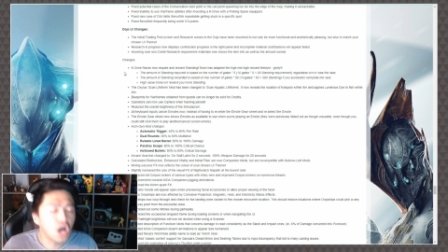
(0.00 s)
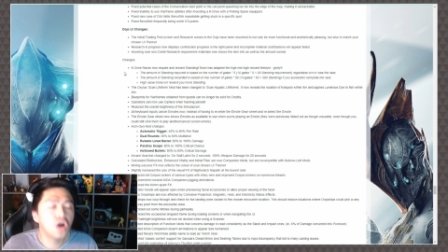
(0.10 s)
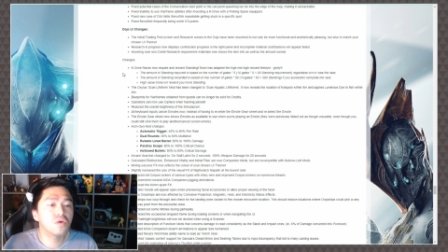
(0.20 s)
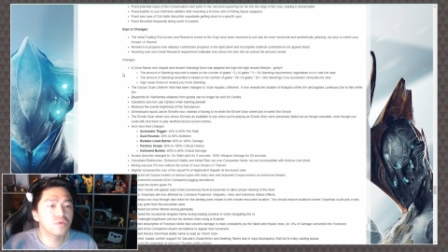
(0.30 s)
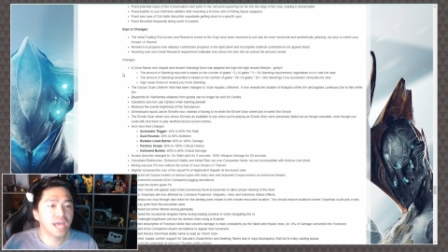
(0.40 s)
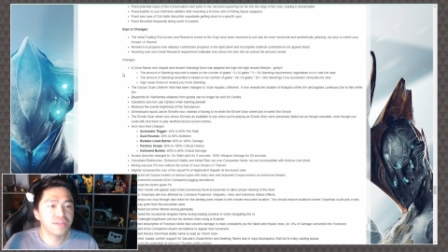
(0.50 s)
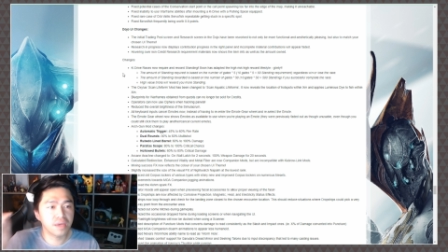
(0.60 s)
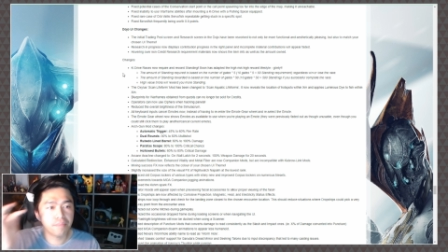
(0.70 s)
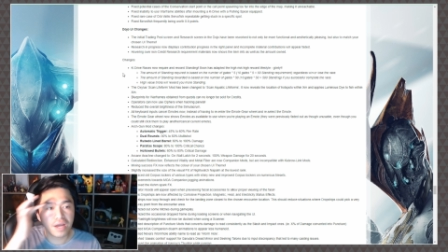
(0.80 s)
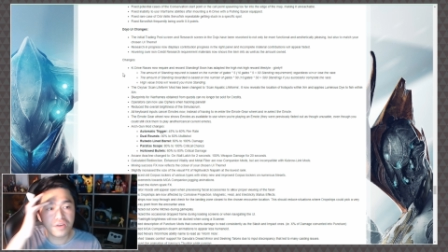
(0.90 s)
Oh, okay,
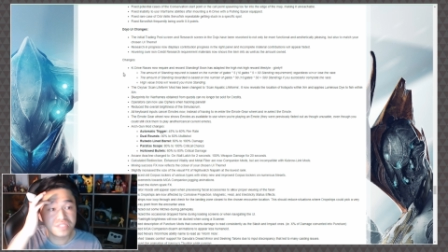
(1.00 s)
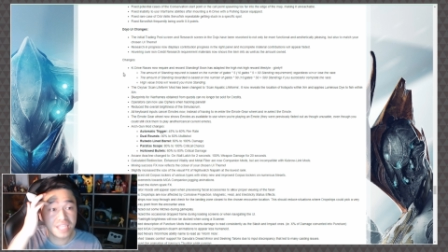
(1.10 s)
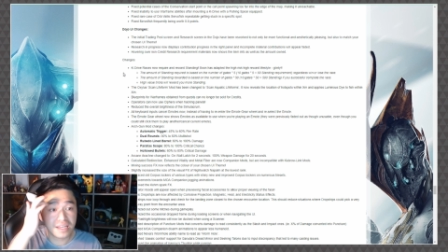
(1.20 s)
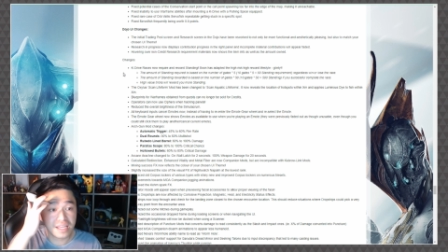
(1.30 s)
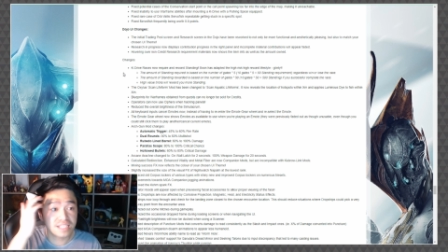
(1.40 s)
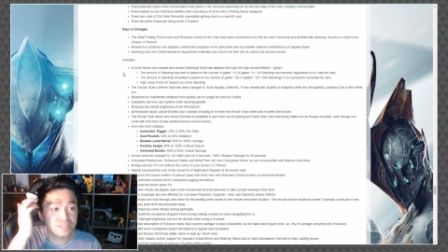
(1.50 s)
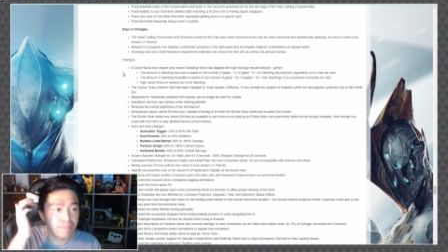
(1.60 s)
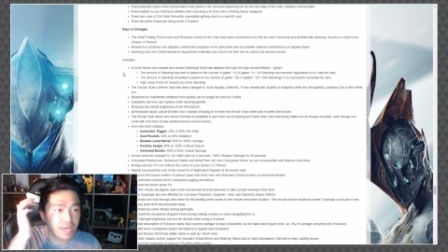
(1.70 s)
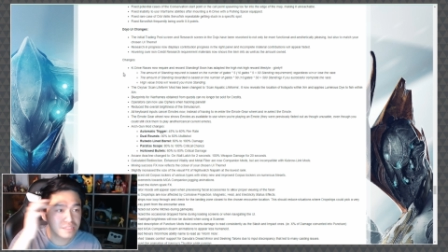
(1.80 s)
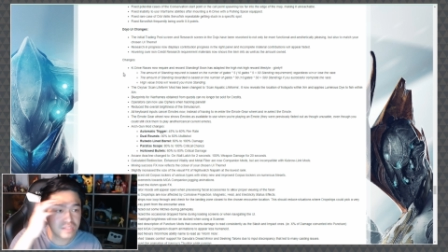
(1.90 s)
the amount of standing is
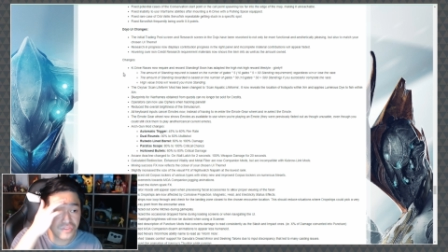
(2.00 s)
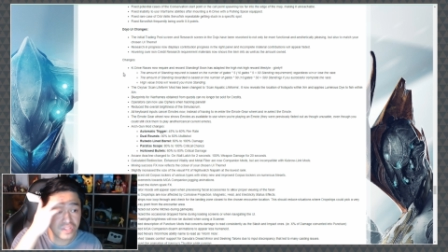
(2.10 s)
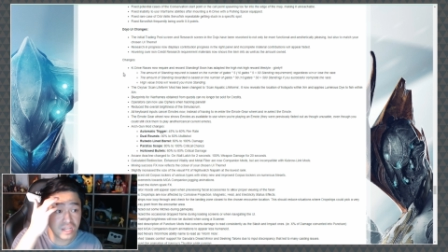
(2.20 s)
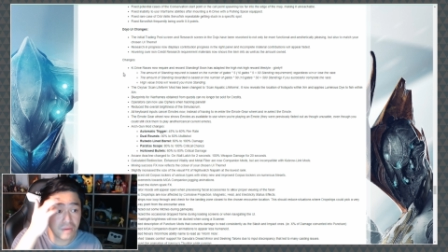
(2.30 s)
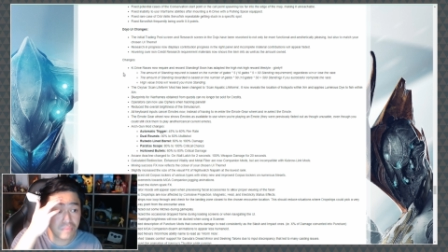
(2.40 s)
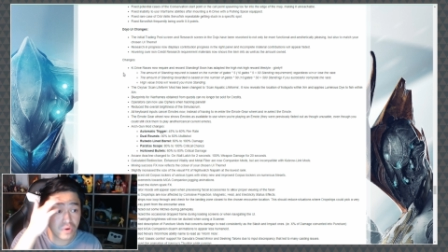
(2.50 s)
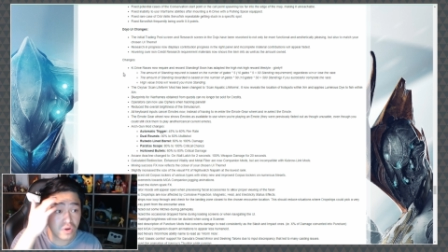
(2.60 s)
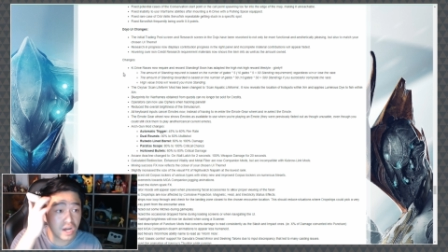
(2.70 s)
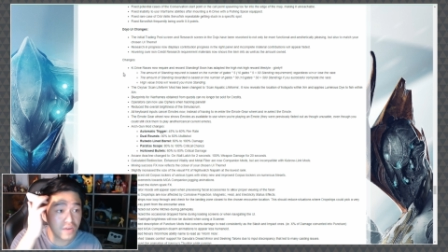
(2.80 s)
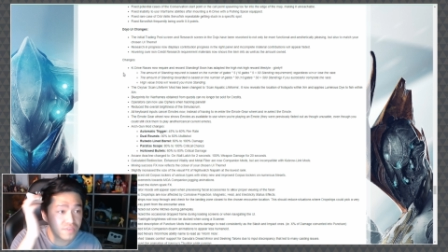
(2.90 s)
based on the
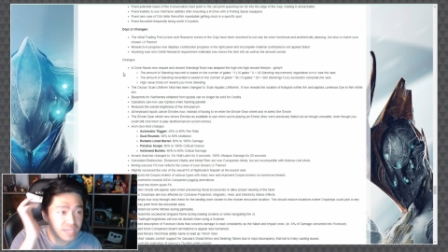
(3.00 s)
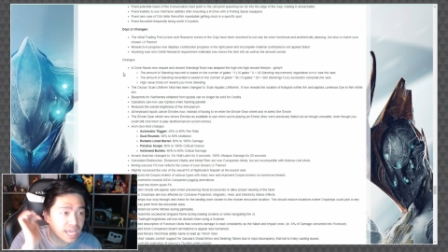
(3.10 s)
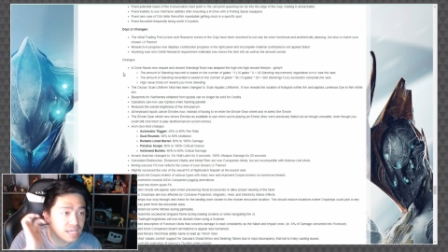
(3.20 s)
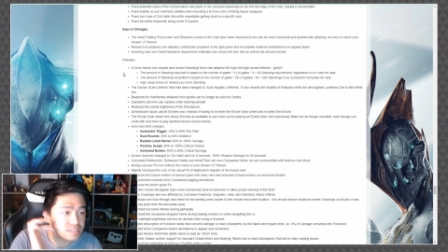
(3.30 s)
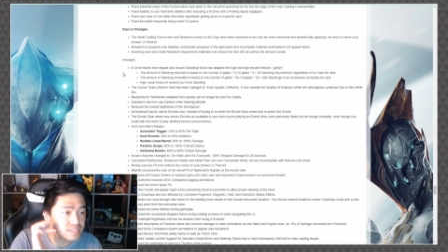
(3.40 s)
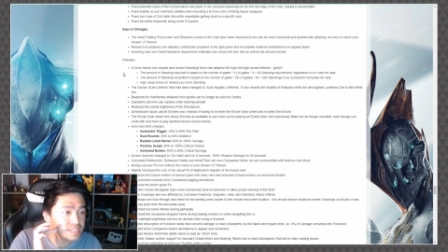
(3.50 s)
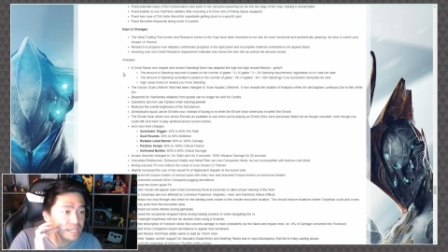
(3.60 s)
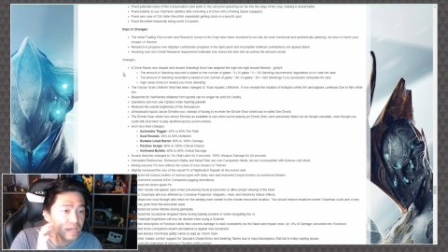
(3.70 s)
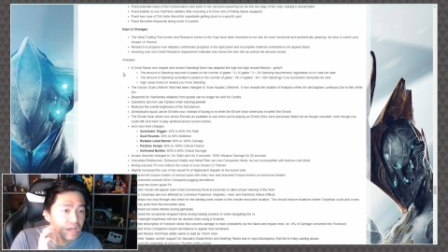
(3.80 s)
number of gates,